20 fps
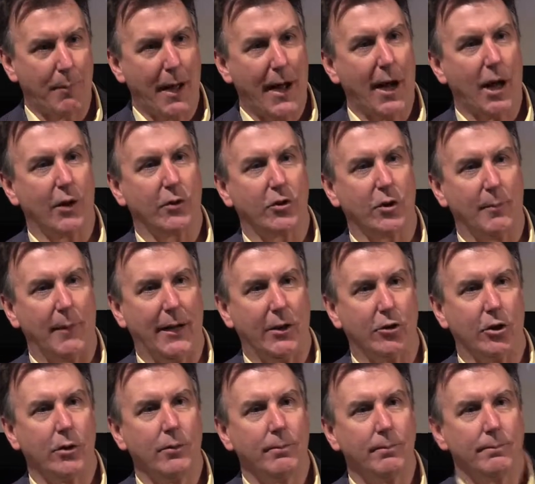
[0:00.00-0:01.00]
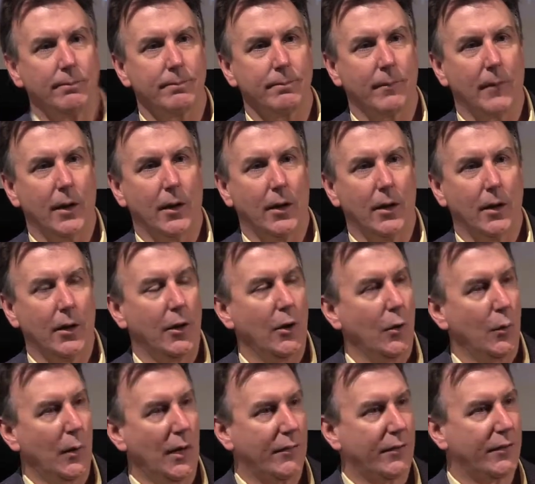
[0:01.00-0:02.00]
a biology major,
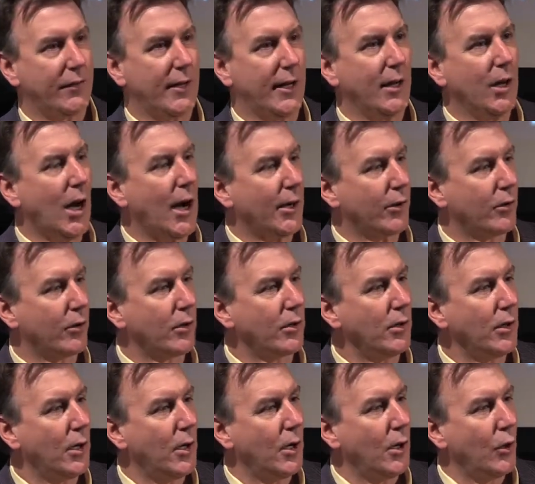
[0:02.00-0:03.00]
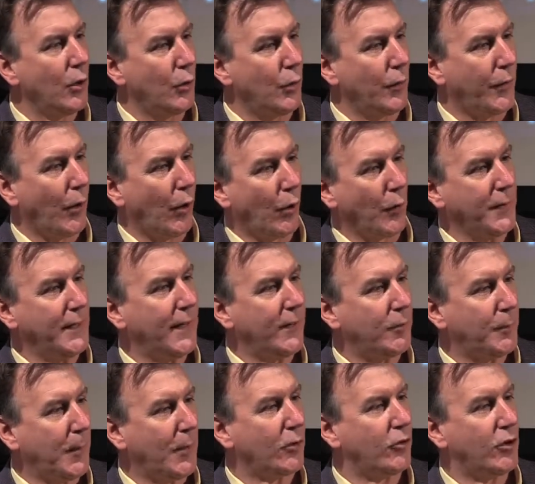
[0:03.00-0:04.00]
we have a state auditor who the only
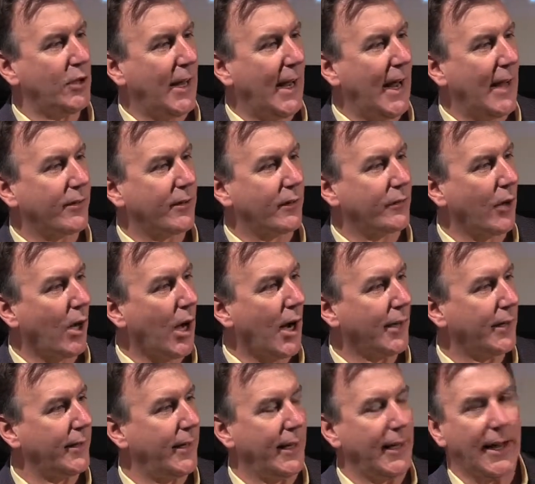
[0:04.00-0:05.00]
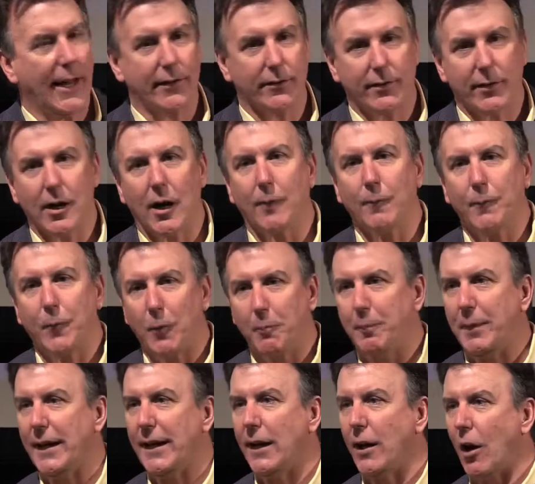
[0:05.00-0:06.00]
experience she has as auditing has come
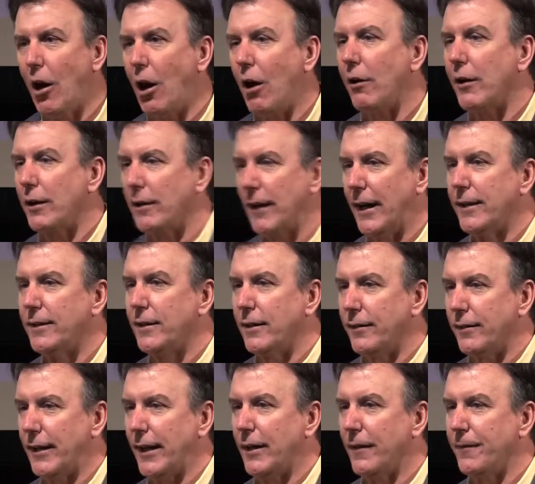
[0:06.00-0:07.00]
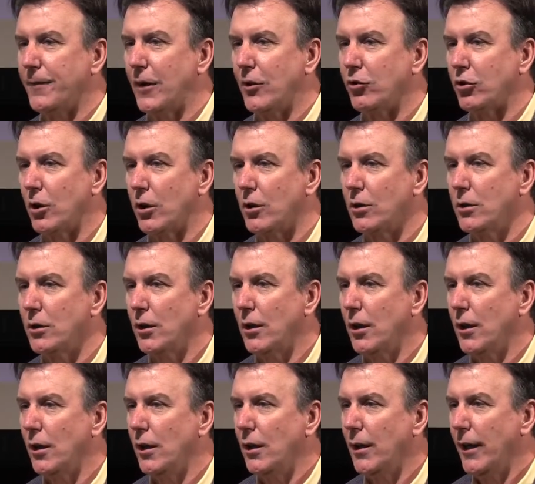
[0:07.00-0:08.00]
from being our elected state official,
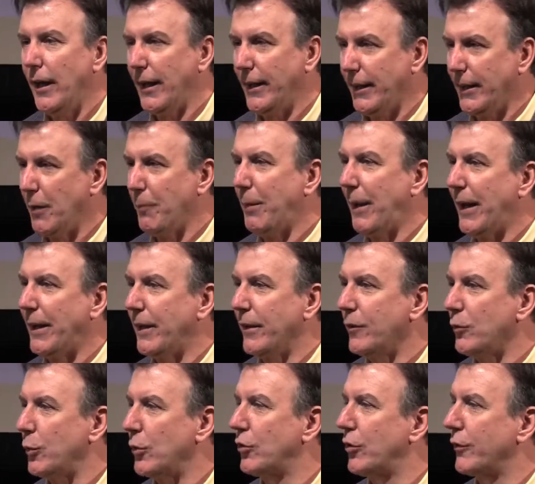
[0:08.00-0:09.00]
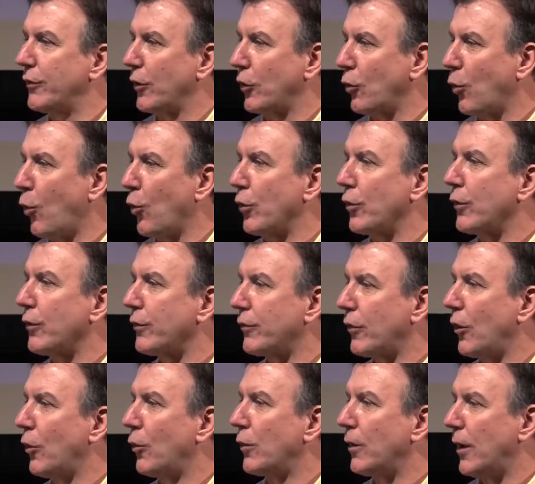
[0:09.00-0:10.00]
and independence, which is the
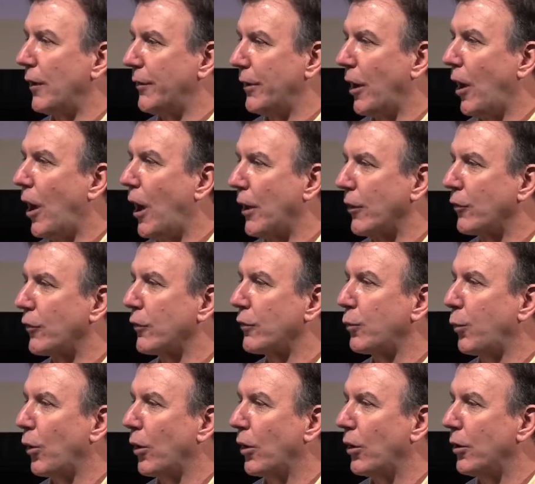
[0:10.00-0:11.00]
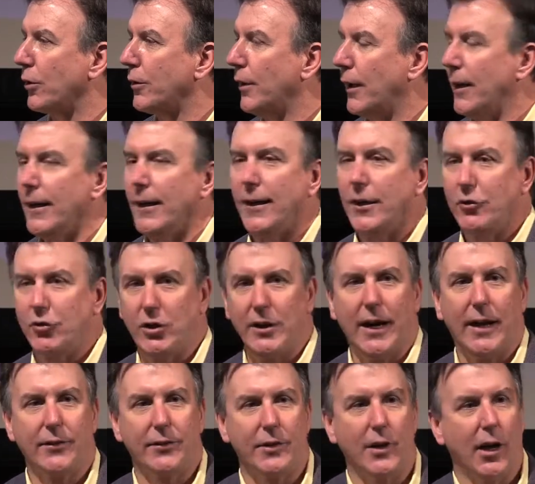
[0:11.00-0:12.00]
cornerstone of an auditor's world, she
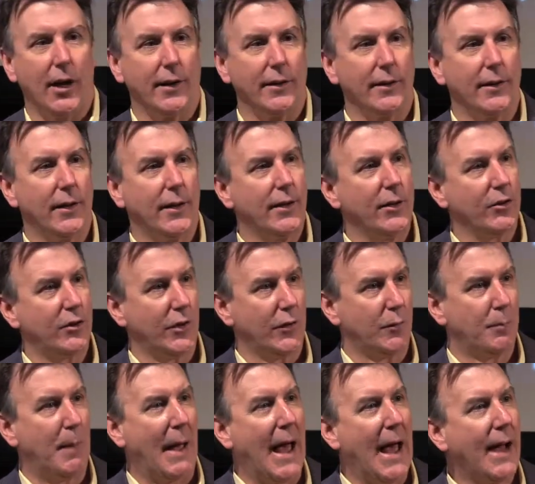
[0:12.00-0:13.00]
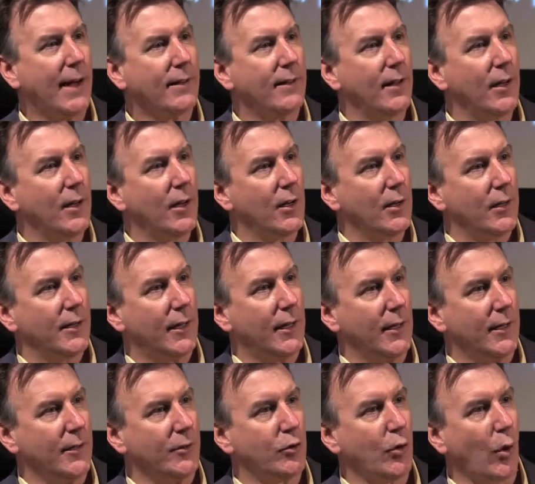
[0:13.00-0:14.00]
has none. She is backed,
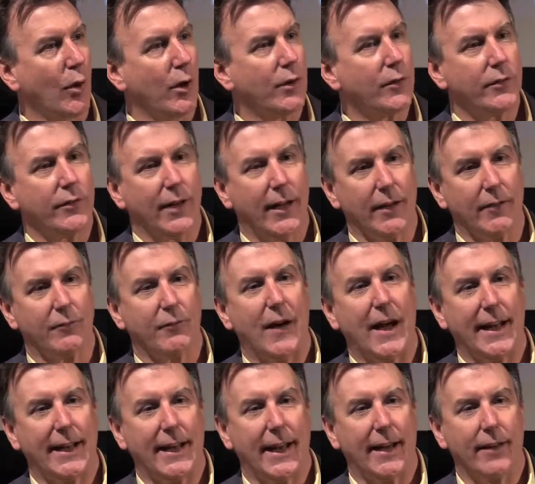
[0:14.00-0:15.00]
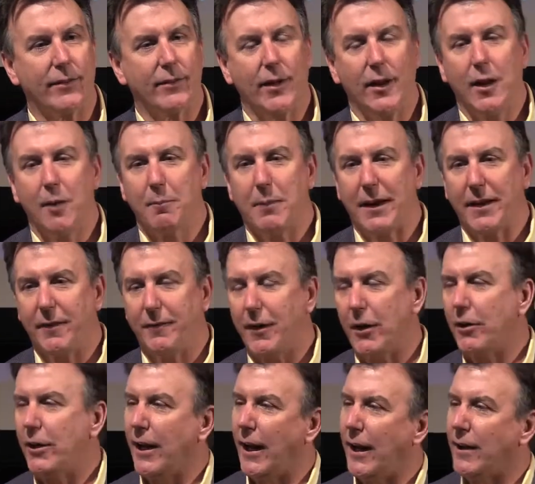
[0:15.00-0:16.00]
endorsed, and financed by the
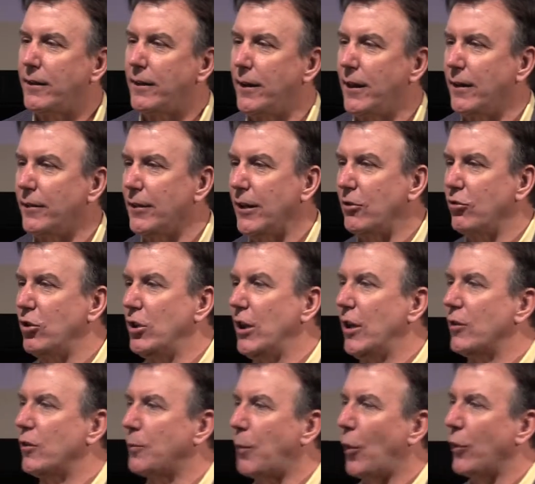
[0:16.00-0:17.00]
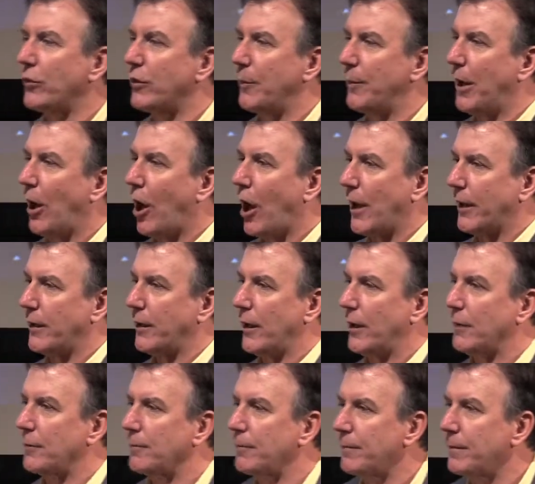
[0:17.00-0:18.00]
very entities that she is supposed to be
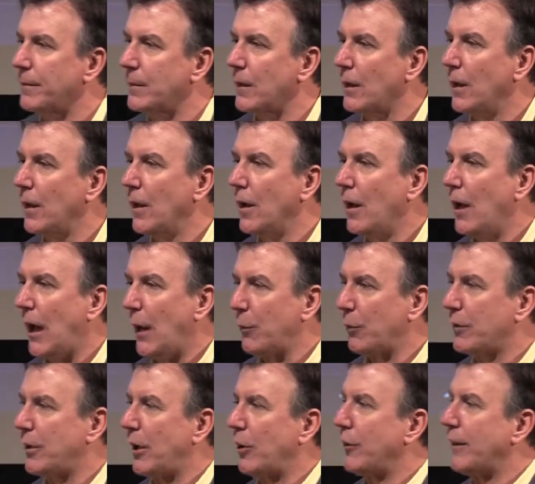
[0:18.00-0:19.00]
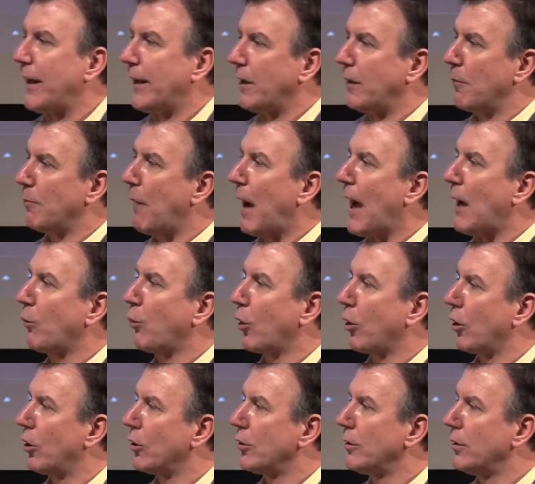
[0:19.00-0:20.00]
auditing. I will tell you that in my
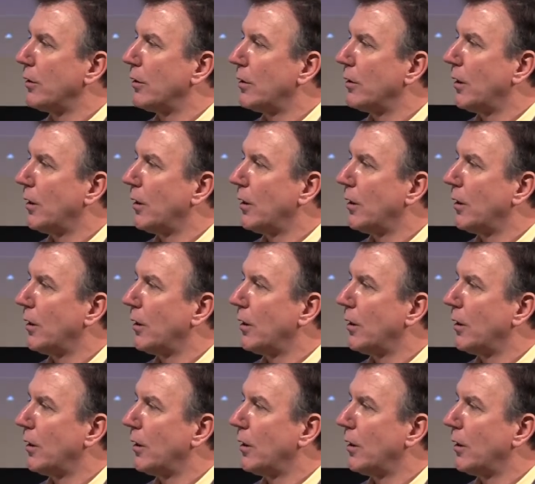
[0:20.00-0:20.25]
world,